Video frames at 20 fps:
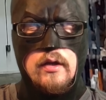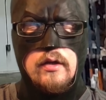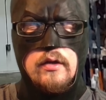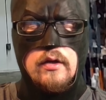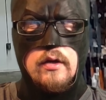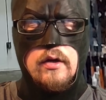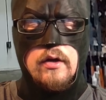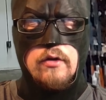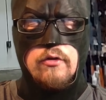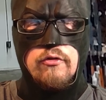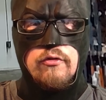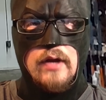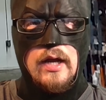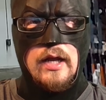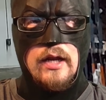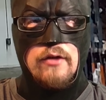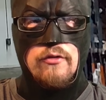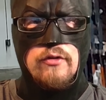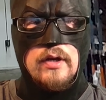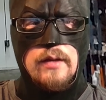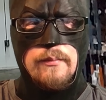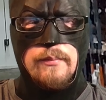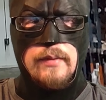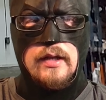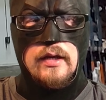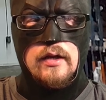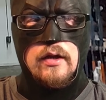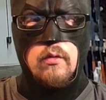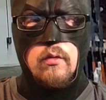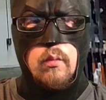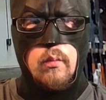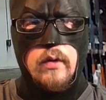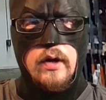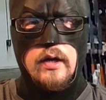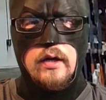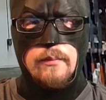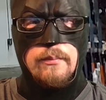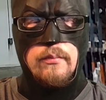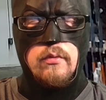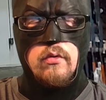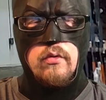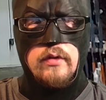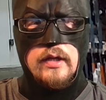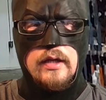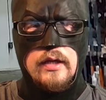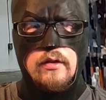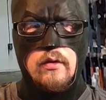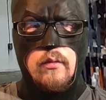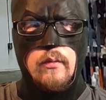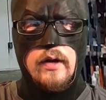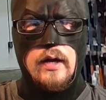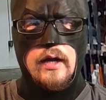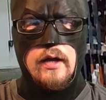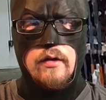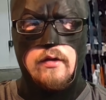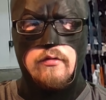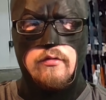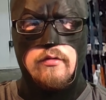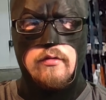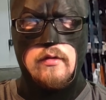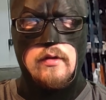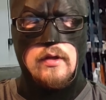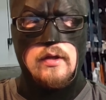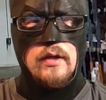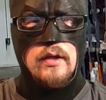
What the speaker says: your strategy depending on where you're pulling in the warehouse.